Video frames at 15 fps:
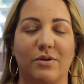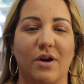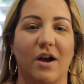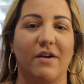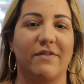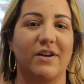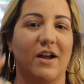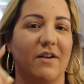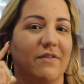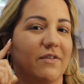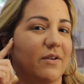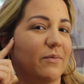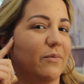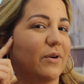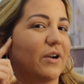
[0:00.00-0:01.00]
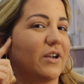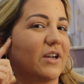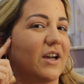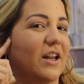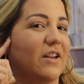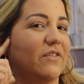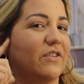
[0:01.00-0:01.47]
You carve it out from where
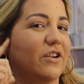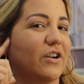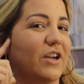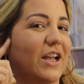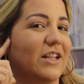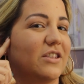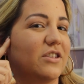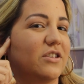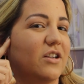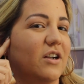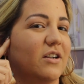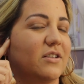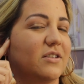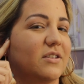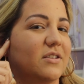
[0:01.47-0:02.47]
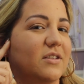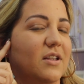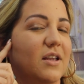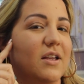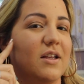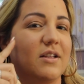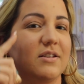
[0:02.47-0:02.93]
kind of your head starts
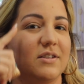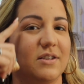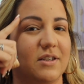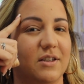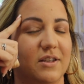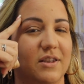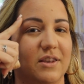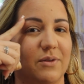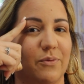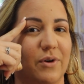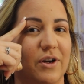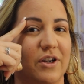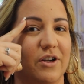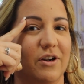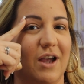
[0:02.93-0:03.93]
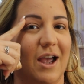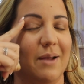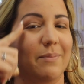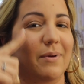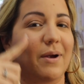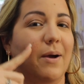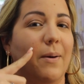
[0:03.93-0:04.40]
to where your
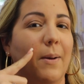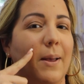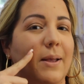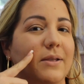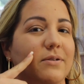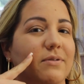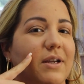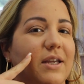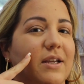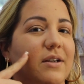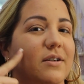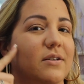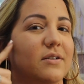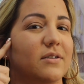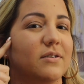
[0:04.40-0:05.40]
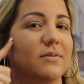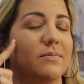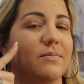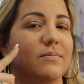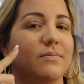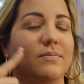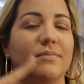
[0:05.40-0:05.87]
eyebrow ends right here.
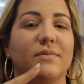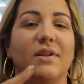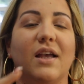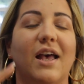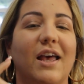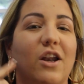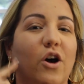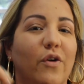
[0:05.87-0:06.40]
And